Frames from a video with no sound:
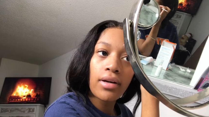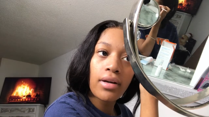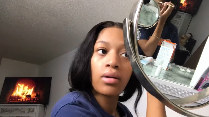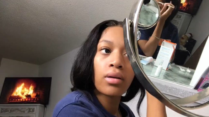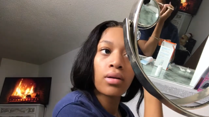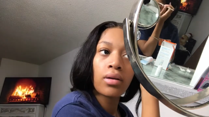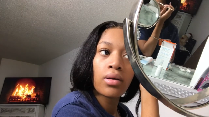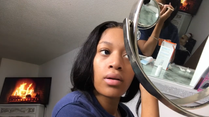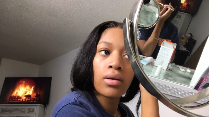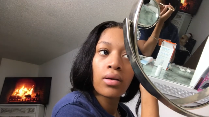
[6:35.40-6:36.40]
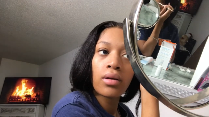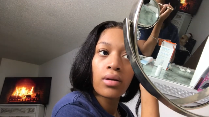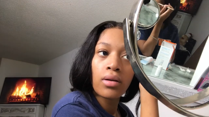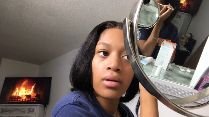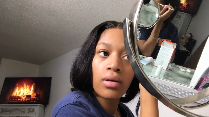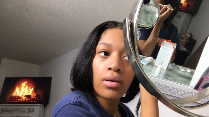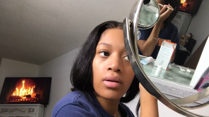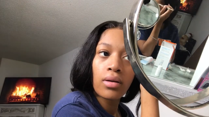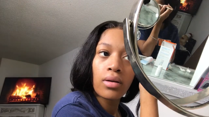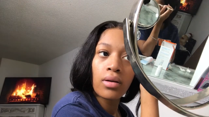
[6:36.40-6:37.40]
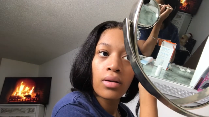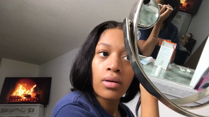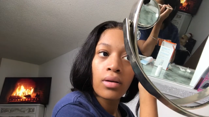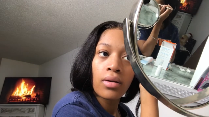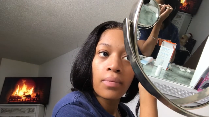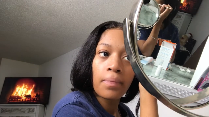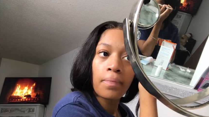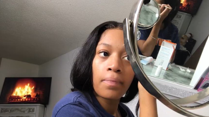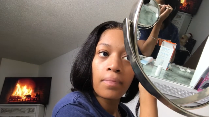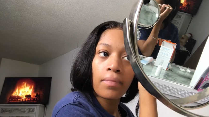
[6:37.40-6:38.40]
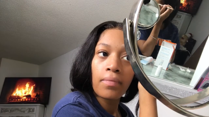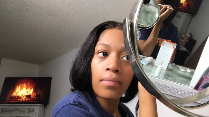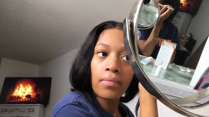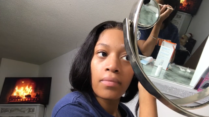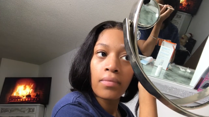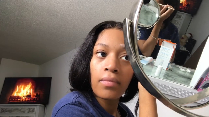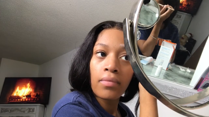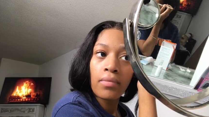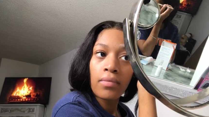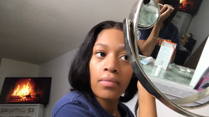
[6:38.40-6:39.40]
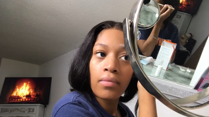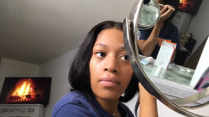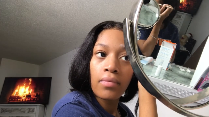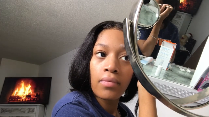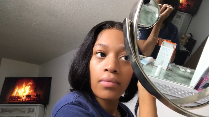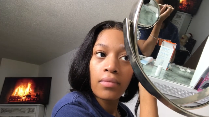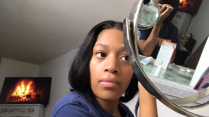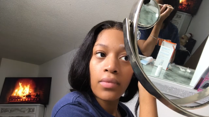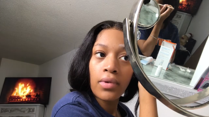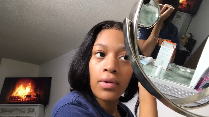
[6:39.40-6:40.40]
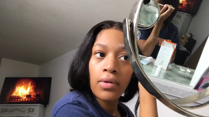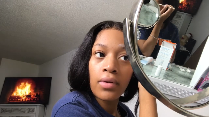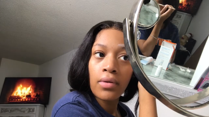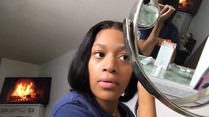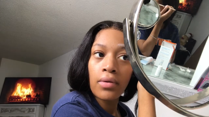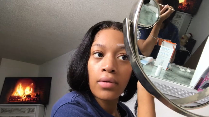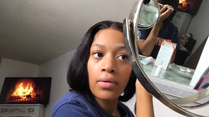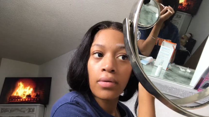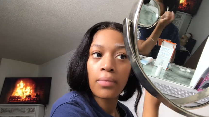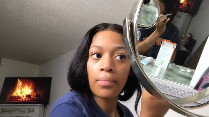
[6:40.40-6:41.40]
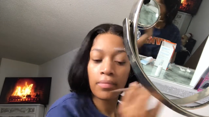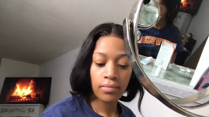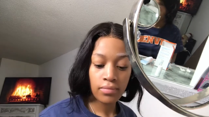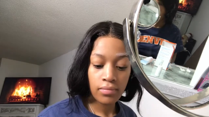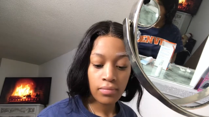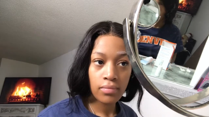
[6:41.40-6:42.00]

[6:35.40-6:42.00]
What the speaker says: (silence)